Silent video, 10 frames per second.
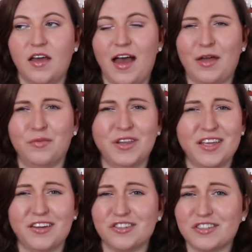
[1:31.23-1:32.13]
I
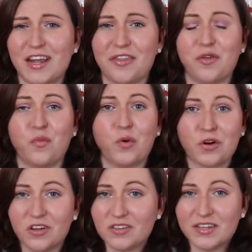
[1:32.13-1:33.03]
really understand the
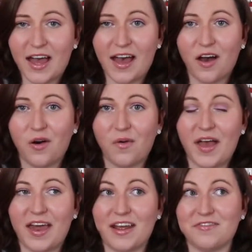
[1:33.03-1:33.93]
world now,
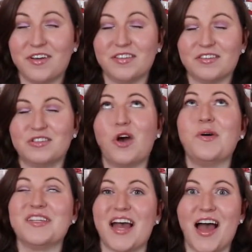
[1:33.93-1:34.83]
and I felt so
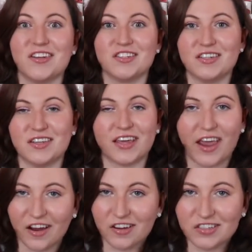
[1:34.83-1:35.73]
attached to the
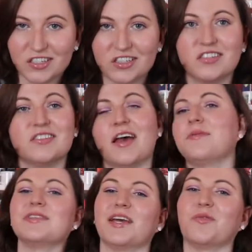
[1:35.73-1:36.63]
characters. I
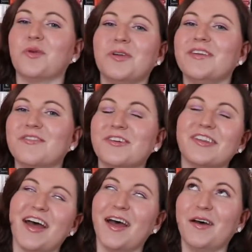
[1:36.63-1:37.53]
was like rooting for
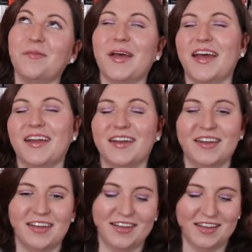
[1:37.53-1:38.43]
them, and
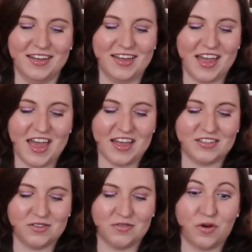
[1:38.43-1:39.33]

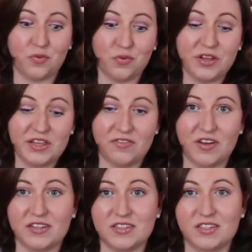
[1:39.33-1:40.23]
it's a really
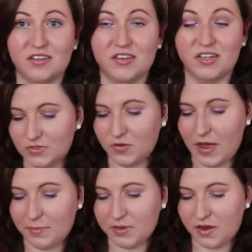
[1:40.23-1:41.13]
fun series. So
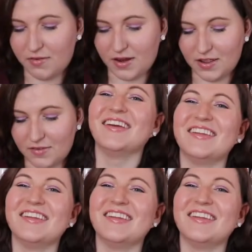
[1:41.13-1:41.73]
happy I read it.